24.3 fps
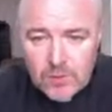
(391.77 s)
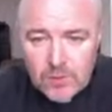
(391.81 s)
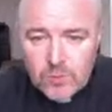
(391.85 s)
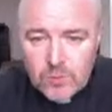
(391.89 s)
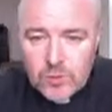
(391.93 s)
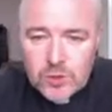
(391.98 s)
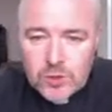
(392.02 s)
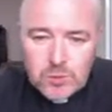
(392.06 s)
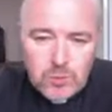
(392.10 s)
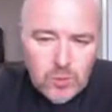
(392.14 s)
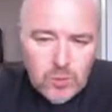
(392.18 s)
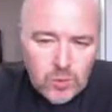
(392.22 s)

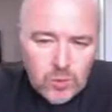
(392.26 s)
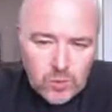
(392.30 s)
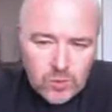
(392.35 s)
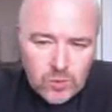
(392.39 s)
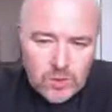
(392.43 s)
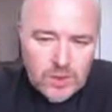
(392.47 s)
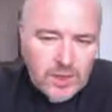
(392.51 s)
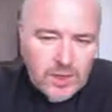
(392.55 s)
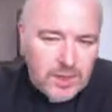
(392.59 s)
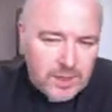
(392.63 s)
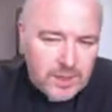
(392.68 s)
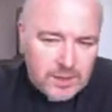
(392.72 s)
which
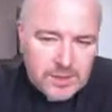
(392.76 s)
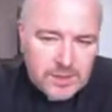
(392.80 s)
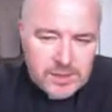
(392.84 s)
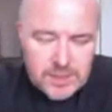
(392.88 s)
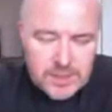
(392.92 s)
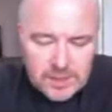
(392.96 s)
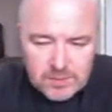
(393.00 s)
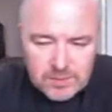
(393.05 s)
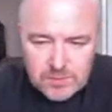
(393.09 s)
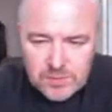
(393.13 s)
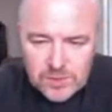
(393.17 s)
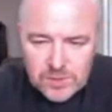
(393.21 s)
Paul
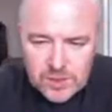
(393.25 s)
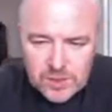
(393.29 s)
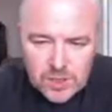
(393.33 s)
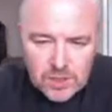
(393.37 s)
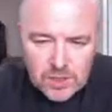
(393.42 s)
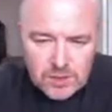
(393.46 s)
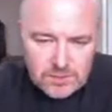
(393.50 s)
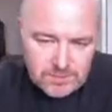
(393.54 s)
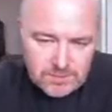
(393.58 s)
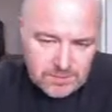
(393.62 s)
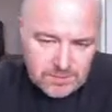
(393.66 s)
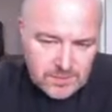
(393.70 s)
seems
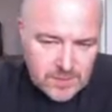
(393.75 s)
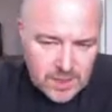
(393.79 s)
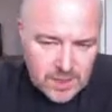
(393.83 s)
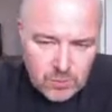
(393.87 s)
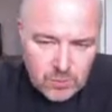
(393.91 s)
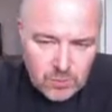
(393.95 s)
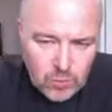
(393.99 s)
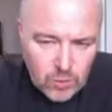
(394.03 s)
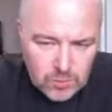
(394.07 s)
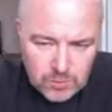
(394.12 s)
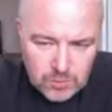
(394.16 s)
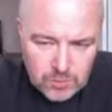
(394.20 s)
at
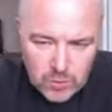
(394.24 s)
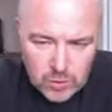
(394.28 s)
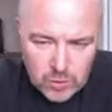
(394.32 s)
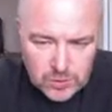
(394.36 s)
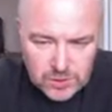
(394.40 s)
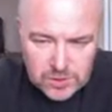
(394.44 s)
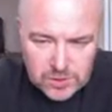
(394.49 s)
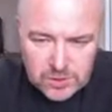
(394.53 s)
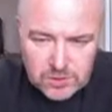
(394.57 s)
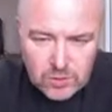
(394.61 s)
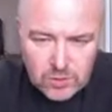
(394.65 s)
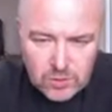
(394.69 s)
one
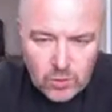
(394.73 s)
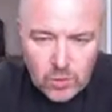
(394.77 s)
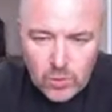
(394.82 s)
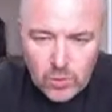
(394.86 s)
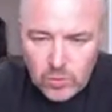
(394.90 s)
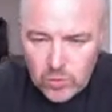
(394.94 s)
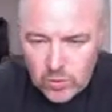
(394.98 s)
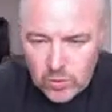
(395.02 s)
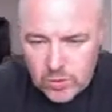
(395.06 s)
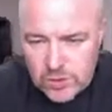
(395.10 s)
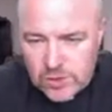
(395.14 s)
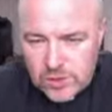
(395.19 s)
point
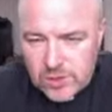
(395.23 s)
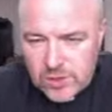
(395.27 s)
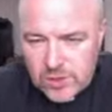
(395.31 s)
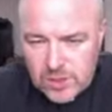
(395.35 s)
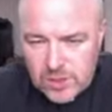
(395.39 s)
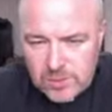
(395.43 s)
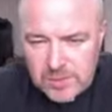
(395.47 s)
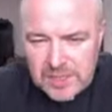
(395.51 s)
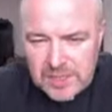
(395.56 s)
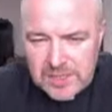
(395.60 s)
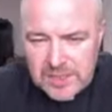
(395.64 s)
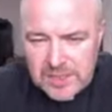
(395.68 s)
almost to
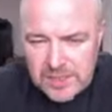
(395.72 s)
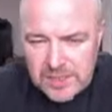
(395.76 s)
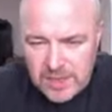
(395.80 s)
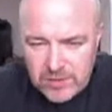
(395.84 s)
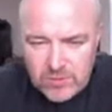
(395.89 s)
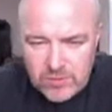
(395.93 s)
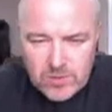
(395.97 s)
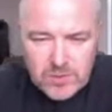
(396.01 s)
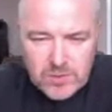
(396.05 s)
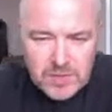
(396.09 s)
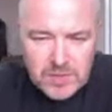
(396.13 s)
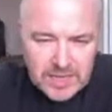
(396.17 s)
be
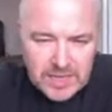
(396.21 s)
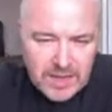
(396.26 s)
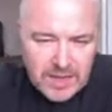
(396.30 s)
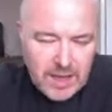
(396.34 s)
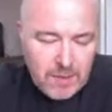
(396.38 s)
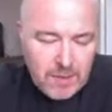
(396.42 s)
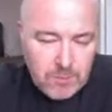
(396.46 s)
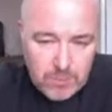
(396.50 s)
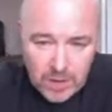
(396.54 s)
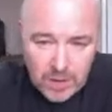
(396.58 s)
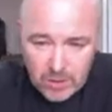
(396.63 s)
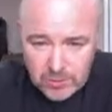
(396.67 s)
terribly
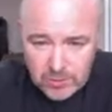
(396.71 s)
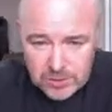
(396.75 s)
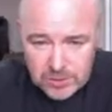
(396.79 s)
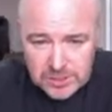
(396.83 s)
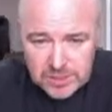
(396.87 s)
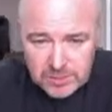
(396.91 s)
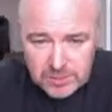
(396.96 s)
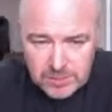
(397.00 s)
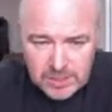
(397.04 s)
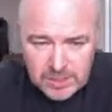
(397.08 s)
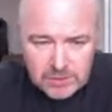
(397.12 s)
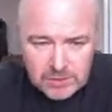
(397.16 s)
embarrassed
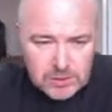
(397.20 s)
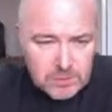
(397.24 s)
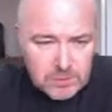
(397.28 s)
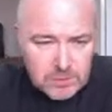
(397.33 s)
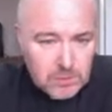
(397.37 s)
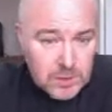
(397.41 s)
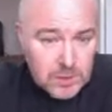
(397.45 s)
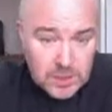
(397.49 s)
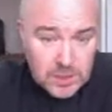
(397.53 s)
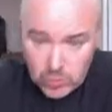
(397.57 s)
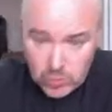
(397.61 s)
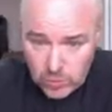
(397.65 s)
about, and
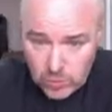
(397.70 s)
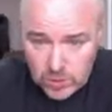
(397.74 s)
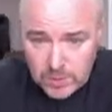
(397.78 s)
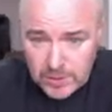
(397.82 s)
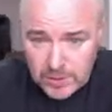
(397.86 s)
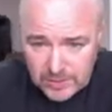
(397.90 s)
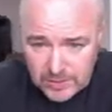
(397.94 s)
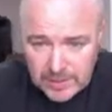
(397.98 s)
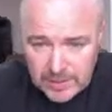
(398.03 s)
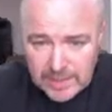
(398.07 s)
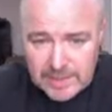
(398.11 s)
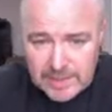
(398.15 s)
we'll talk
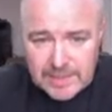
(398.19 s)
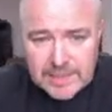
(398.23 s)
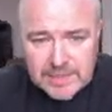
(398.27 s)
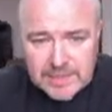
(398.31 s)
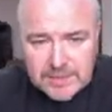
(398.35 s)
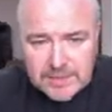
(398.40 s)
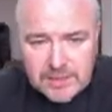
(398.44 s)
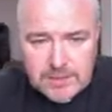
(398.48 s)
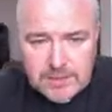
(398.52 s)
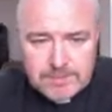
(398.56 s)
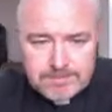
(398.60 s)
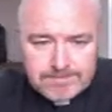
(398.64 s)
about that
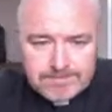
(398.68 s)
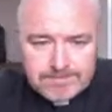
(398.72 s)
later.